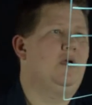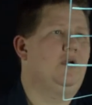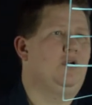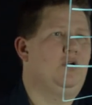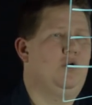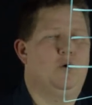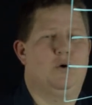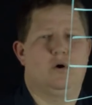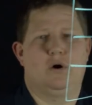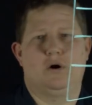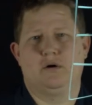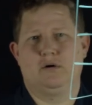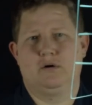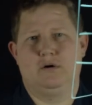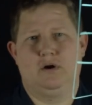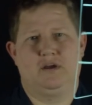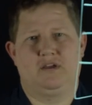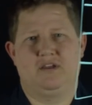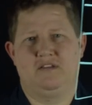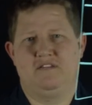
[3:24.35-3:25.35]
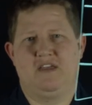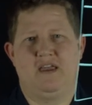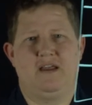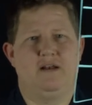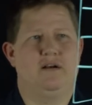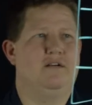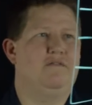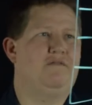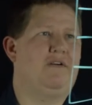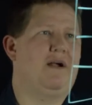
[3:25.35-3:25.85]
your uh,
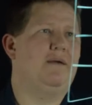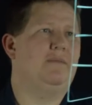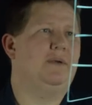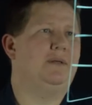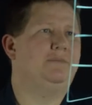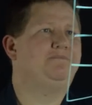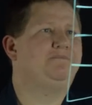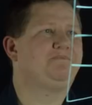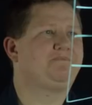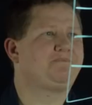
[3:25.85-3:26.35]
container environment.